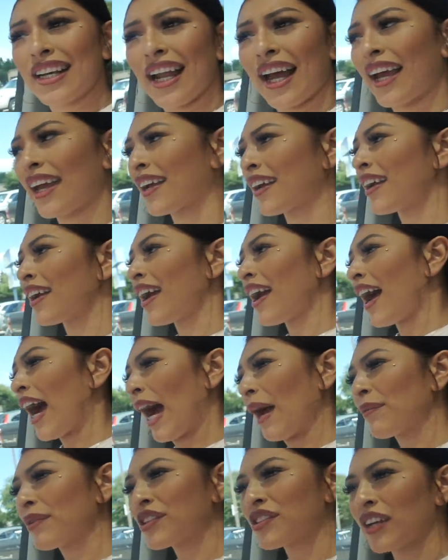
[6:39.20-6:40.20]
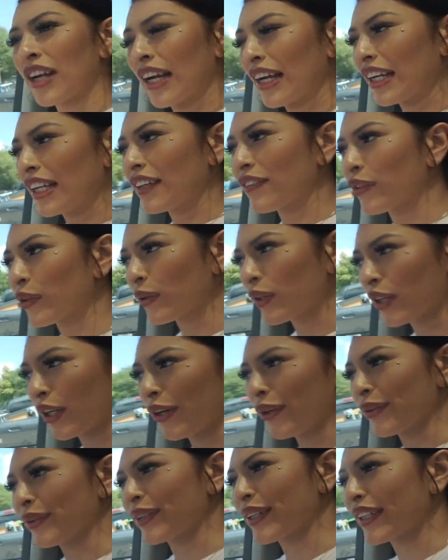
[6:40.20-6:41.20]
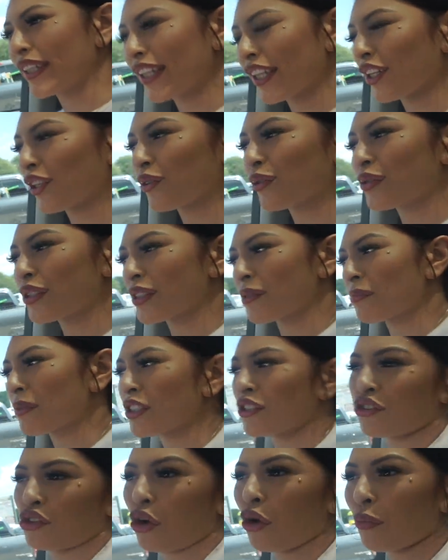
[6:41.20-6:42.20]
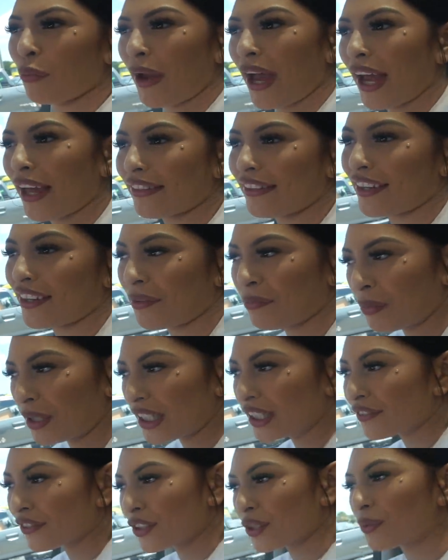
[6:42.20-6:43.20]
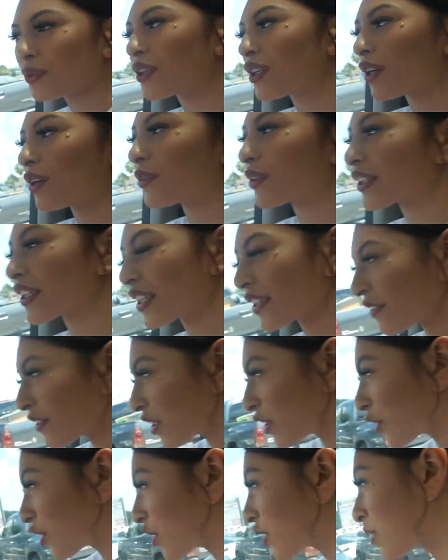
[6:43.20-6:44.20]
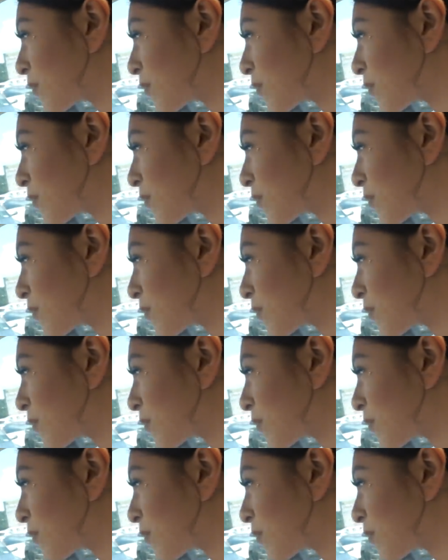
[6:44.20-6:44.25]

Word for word: Like, I be trying to leave you alone, and then you just be so mad that I'm leaving you alone and giving you your